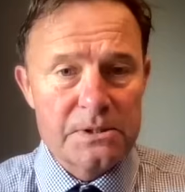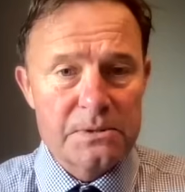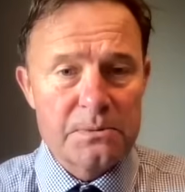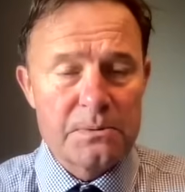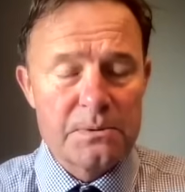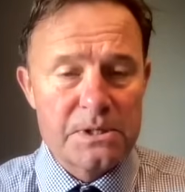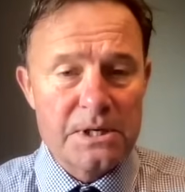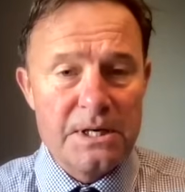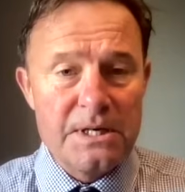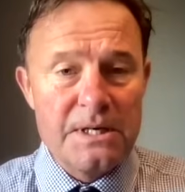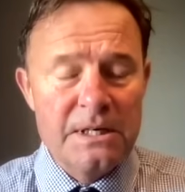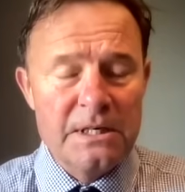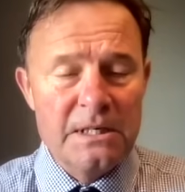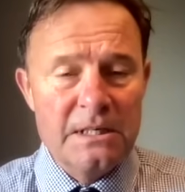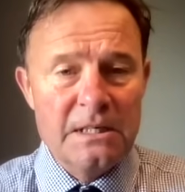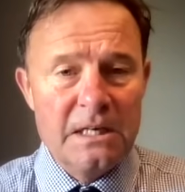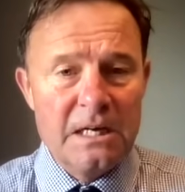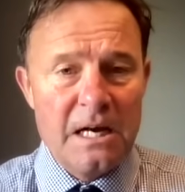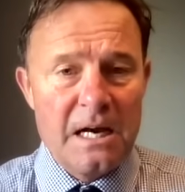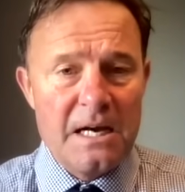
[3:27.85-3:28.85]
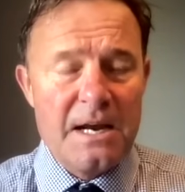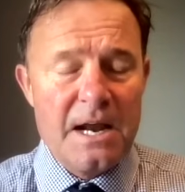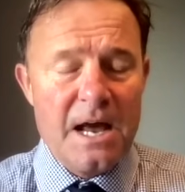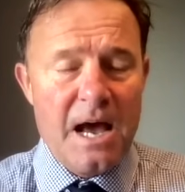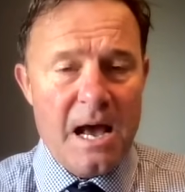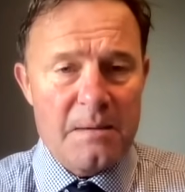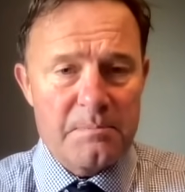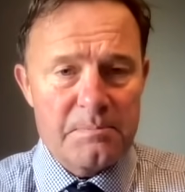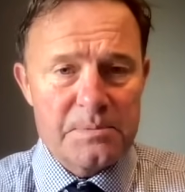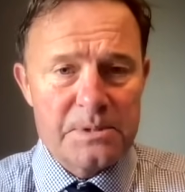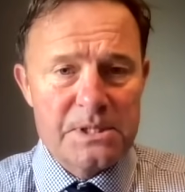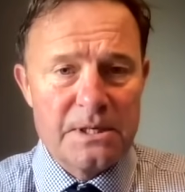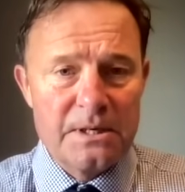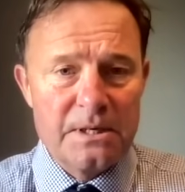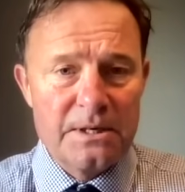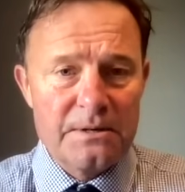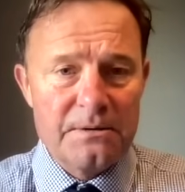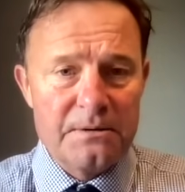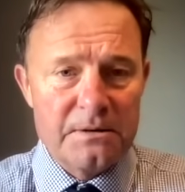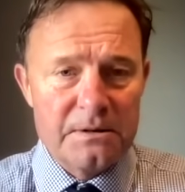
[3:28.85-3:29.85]
This was an
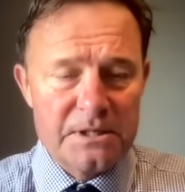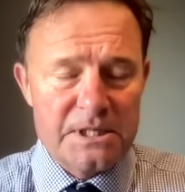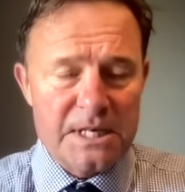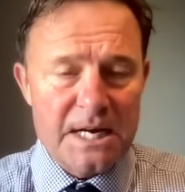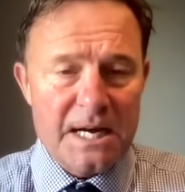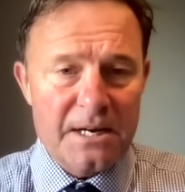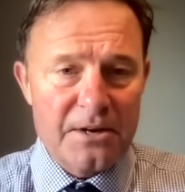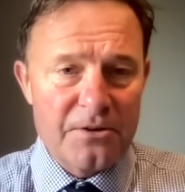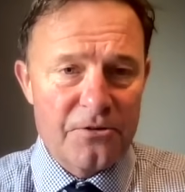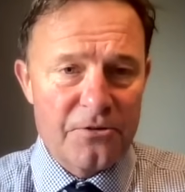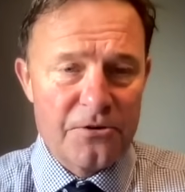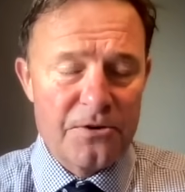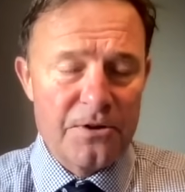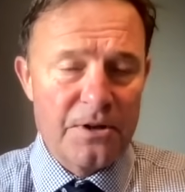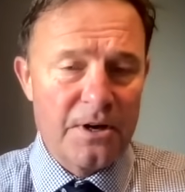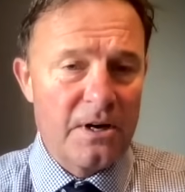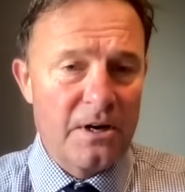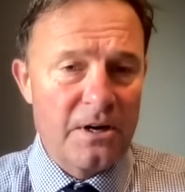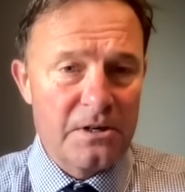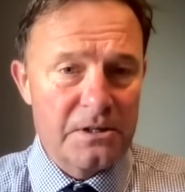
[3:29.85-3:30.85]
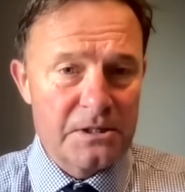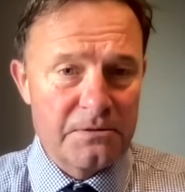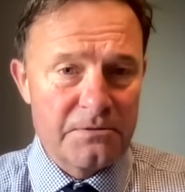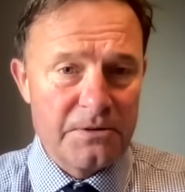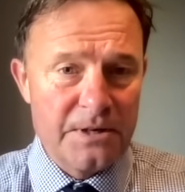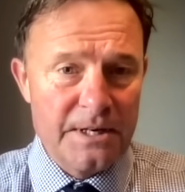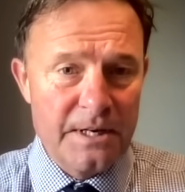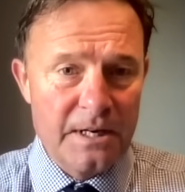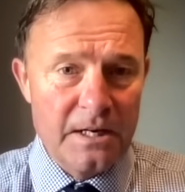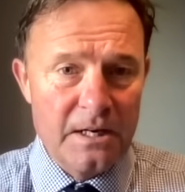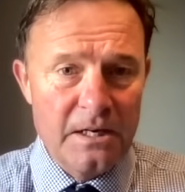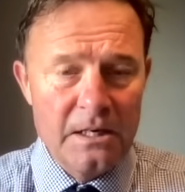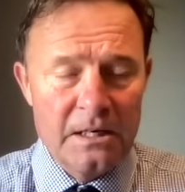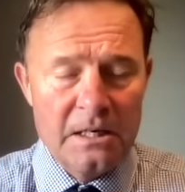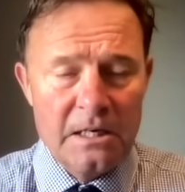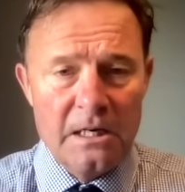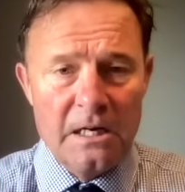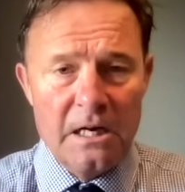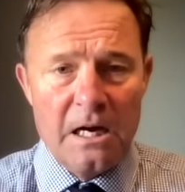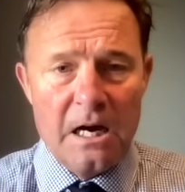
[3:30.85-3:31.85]
absolute dagger through the heart of Hitler,
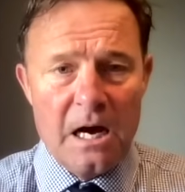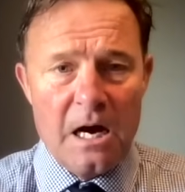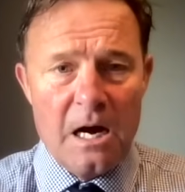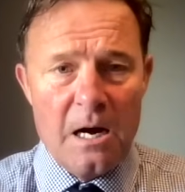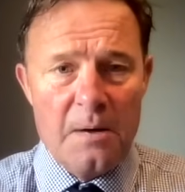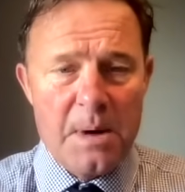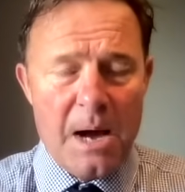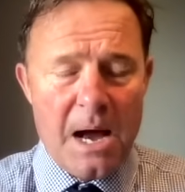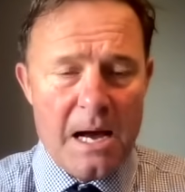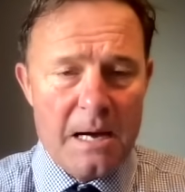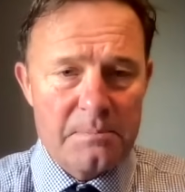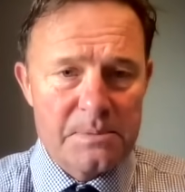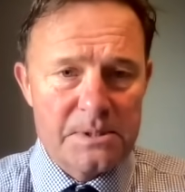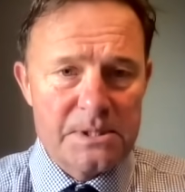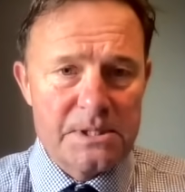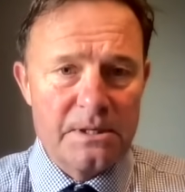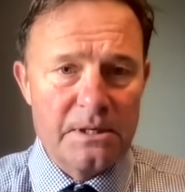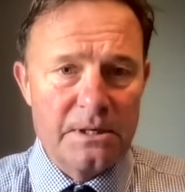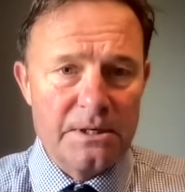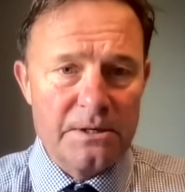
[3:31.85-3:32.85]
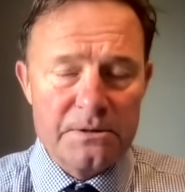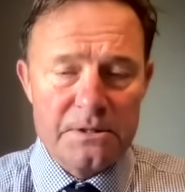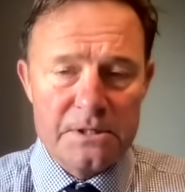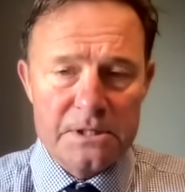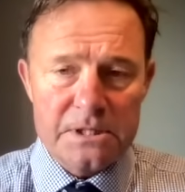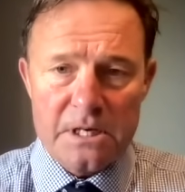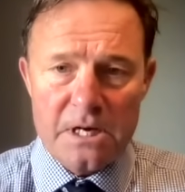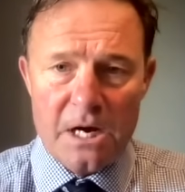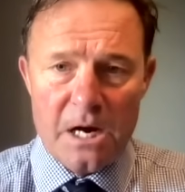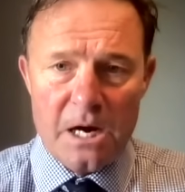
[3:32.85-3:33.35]
absolute